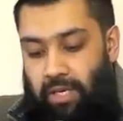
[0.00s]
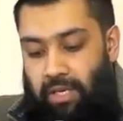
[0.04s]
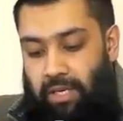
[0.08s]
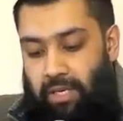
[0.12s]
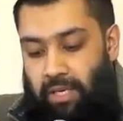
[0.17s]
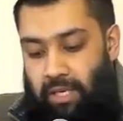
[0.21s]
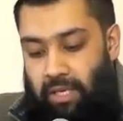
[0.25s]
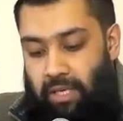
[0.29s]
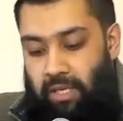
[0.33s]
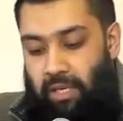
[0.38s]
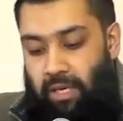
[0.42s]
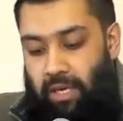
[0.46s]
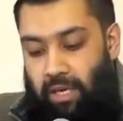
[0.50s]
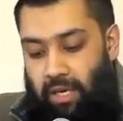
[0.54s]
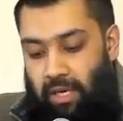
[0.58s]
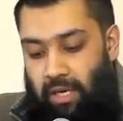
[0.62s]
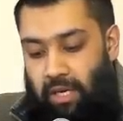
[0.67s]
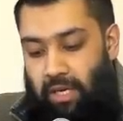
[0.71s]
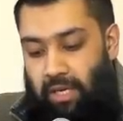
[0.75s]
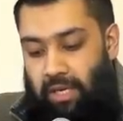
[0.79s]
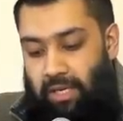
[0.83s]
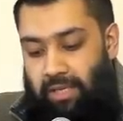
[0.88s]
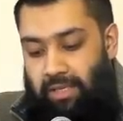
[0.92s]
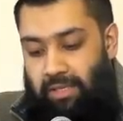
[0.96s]
Indeed,
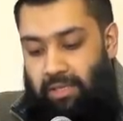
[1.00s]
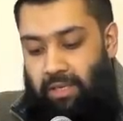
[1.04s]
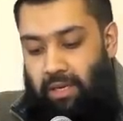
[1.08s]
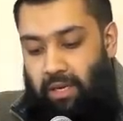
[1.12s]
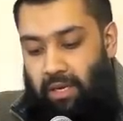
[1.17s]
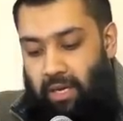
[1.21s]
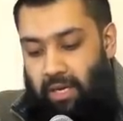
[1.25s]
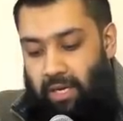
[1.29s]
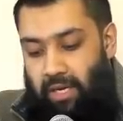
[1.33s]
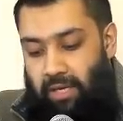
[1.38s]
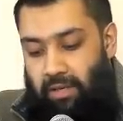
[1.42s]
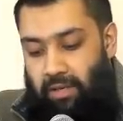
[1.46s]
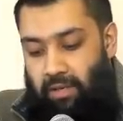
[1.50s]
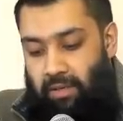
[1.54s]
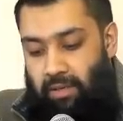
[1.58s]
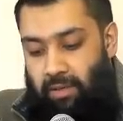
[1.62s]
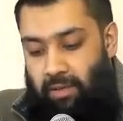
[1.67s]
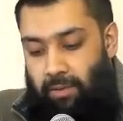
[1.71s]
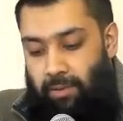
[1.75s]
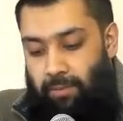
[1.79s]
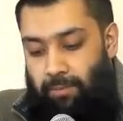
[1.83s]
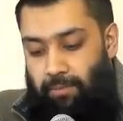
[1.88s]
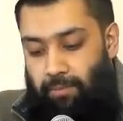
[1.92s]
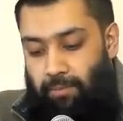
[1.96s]
Allah is the
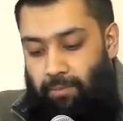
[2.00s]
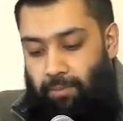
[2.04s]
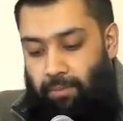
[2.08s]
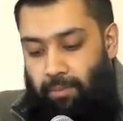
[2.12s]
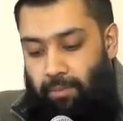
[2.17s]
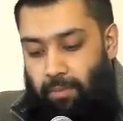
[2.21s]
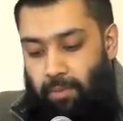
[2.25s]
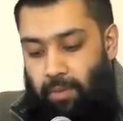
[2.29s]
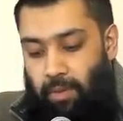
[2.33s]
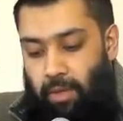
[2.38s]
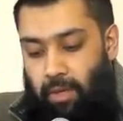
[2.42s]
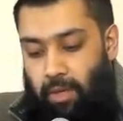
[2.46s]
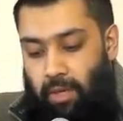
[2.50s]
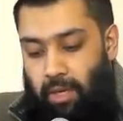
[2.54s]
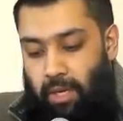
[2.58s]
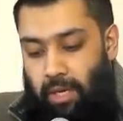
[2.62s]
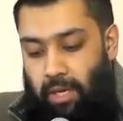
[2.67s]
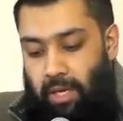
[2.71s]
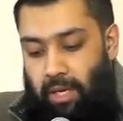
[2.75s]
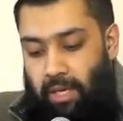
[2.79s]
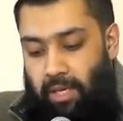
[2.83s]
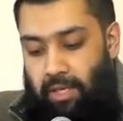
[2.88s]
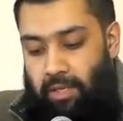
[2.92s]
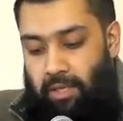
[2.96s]
kind
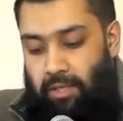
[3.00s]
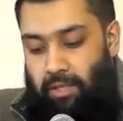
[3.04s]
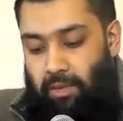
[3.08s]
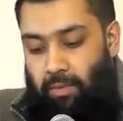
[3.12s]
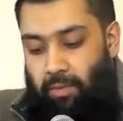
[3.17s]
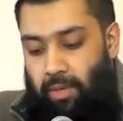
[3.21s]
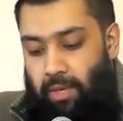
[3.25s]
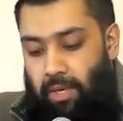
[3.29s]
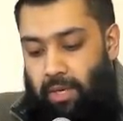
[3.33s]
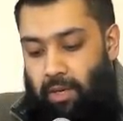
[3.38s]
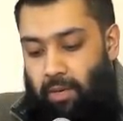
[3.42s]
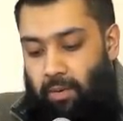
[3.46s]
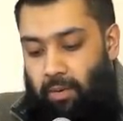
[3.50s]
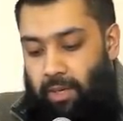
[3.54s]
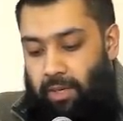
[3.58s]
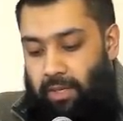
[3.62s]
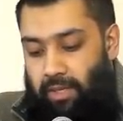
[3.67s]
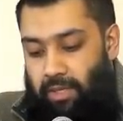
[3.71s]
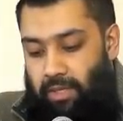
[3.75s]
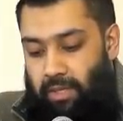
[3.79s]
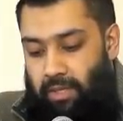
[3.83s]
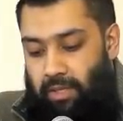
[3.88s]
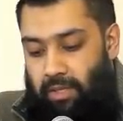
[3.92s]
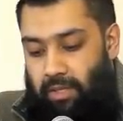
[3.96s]
and the well
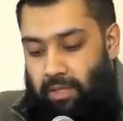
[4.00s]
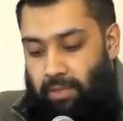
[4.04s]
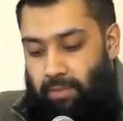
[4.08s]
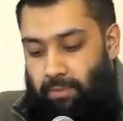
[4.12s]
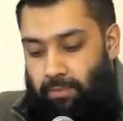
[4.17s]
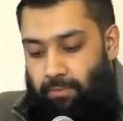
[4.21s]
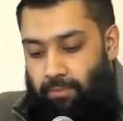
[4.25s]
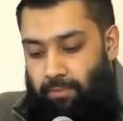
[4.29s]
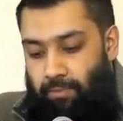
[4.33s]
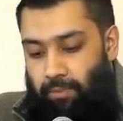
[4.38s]
acquainted.